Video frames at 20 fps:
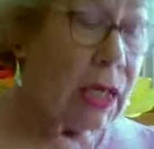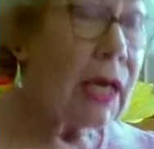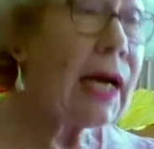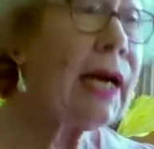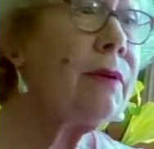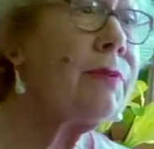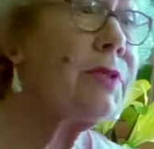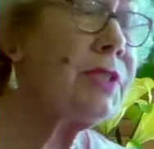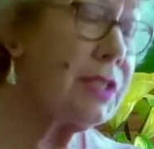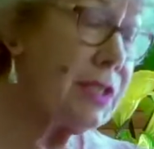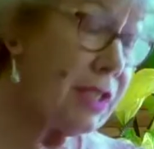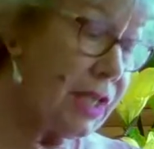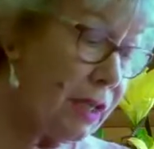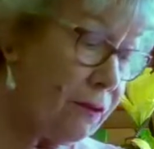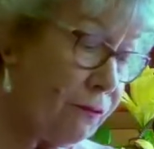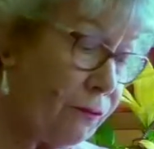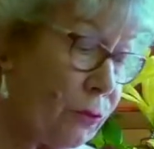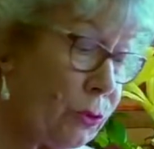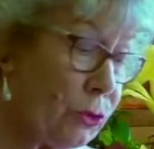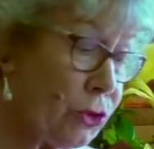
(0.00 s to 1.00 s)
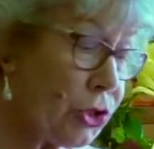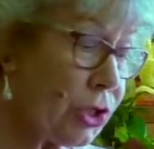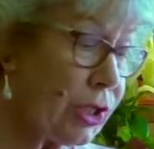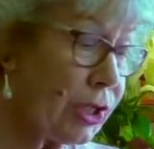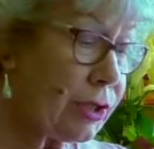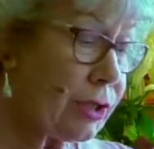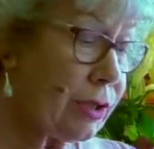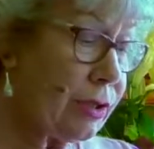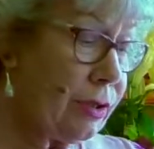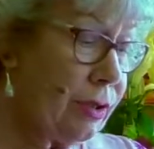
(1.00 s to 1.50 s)
I was indeed
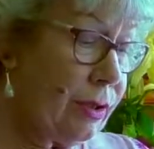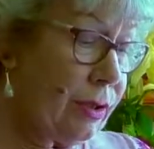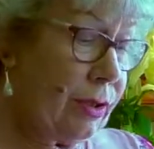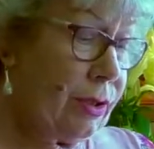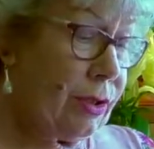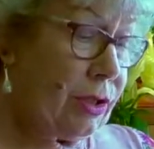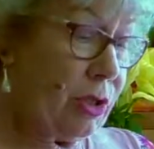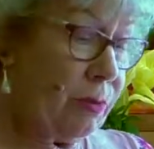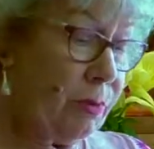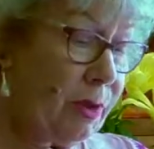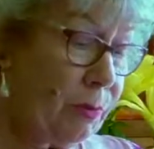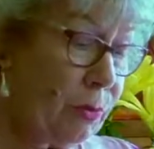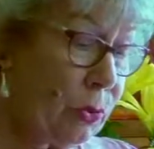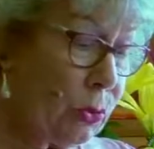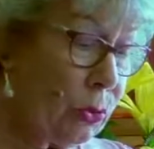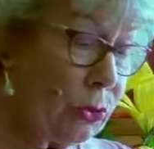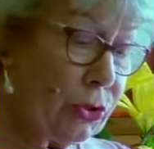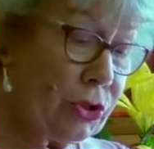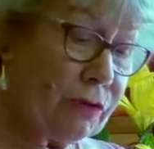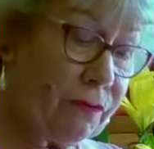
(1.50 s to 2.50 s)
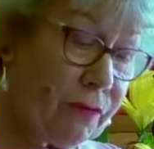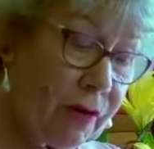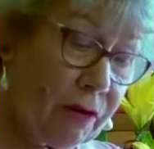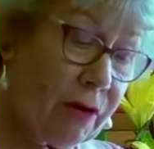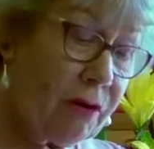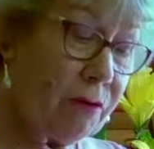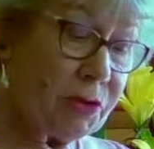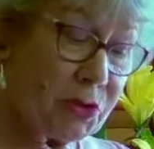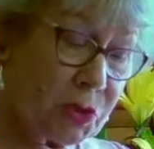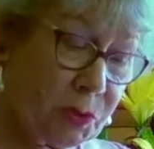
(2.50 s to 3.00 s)
fortunate to be born to
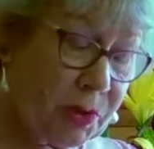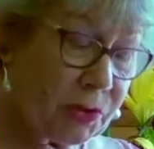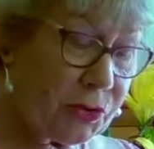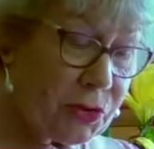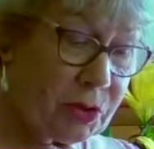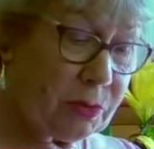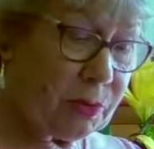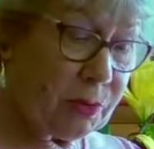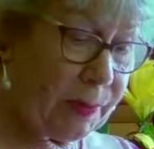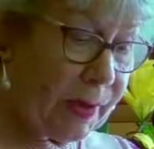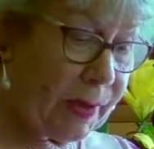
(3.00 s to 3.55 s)
very responsible